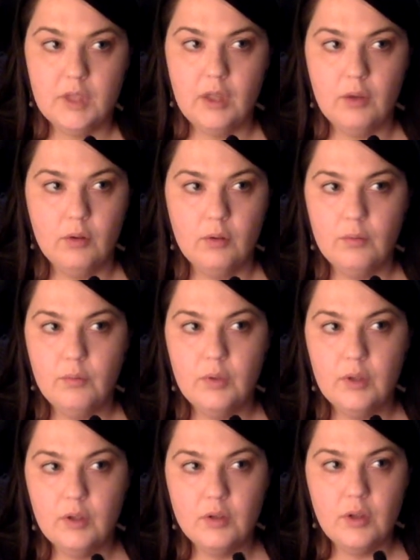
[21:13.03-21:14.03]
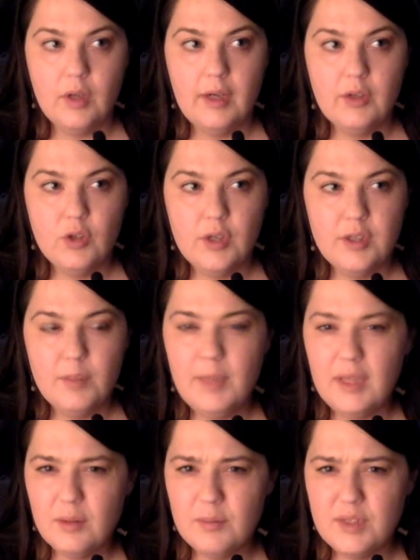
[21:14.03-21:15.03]
don't know, I tried to
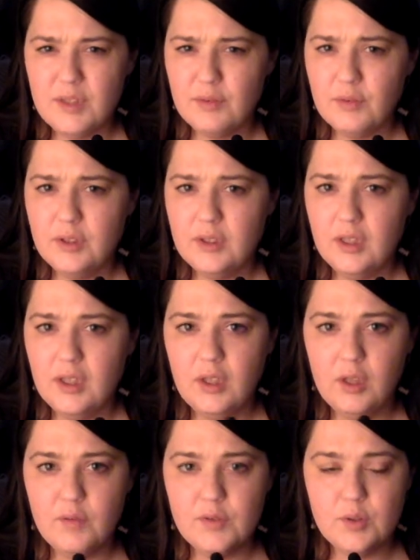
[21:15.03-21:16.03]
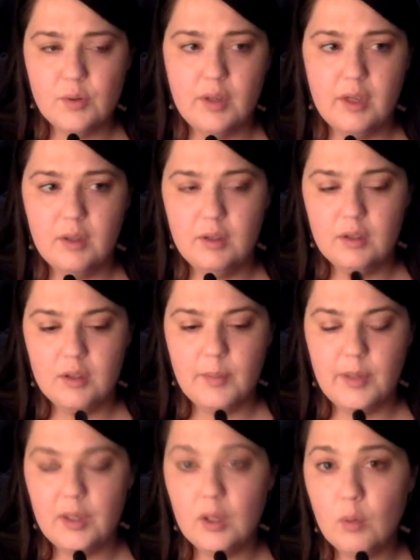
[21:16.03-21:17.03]
make them different enough so that
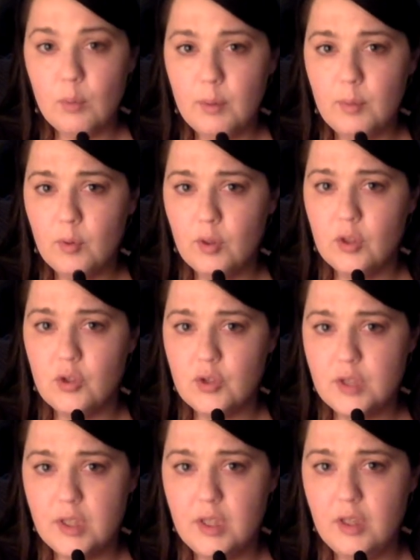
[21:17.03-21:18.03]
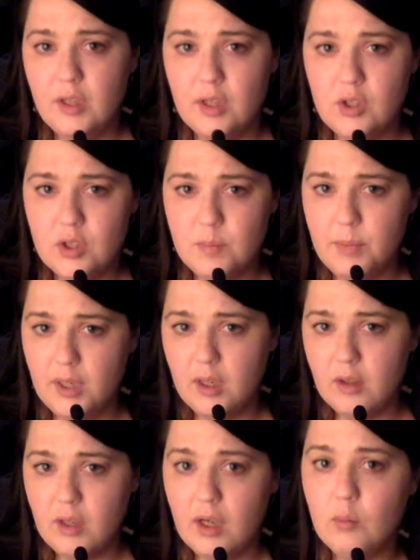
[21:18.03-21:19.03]
depending on what people are interested in, they could just
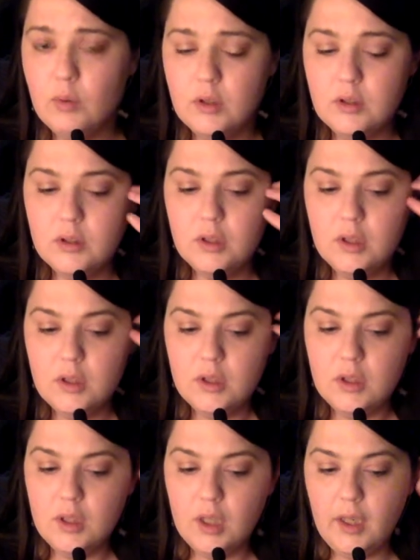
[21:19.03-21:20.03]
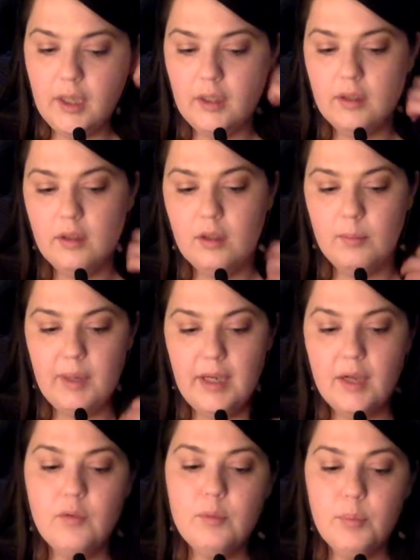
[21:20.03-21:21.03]
pick that one. And I
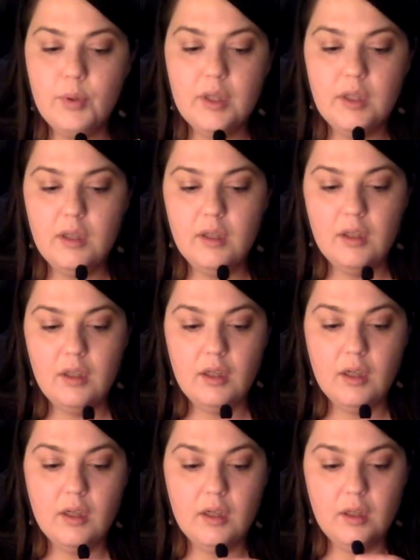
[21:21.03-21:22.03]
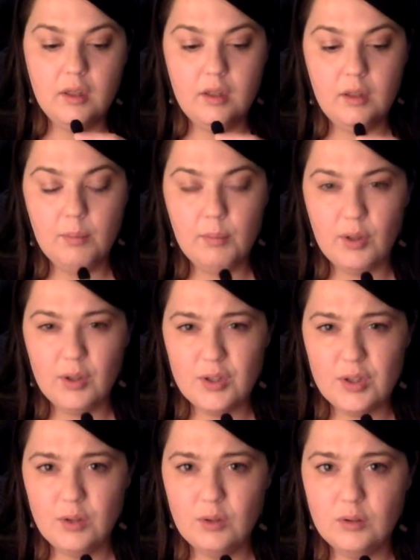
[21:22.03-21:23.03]
haven't put anything yet in the
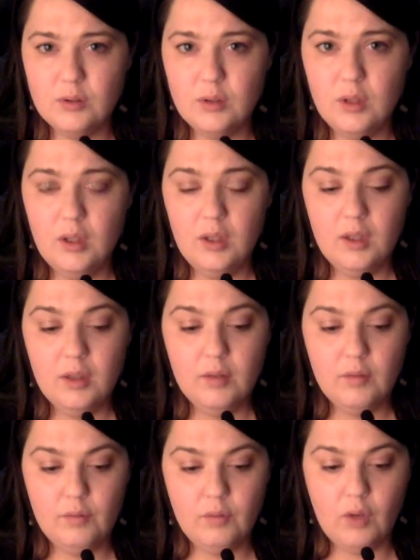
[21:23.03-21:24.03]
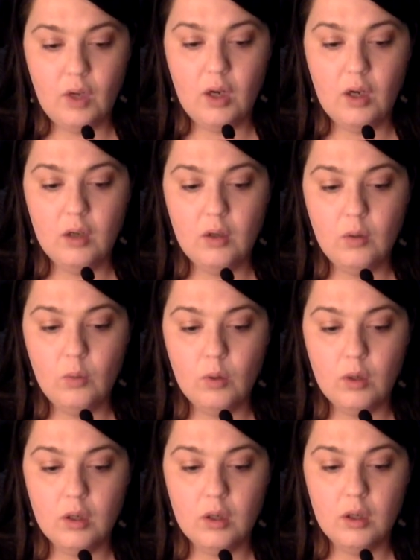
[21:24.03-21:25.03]
personal vlog,
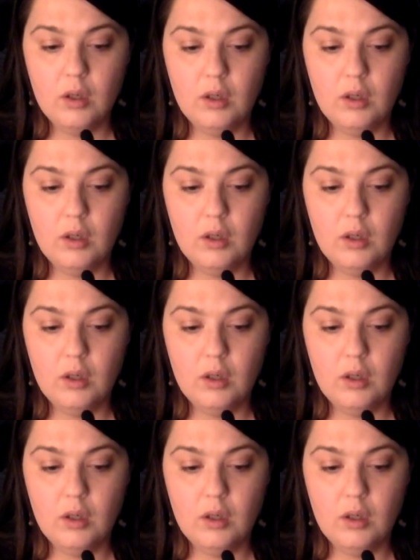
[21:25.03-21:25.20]
or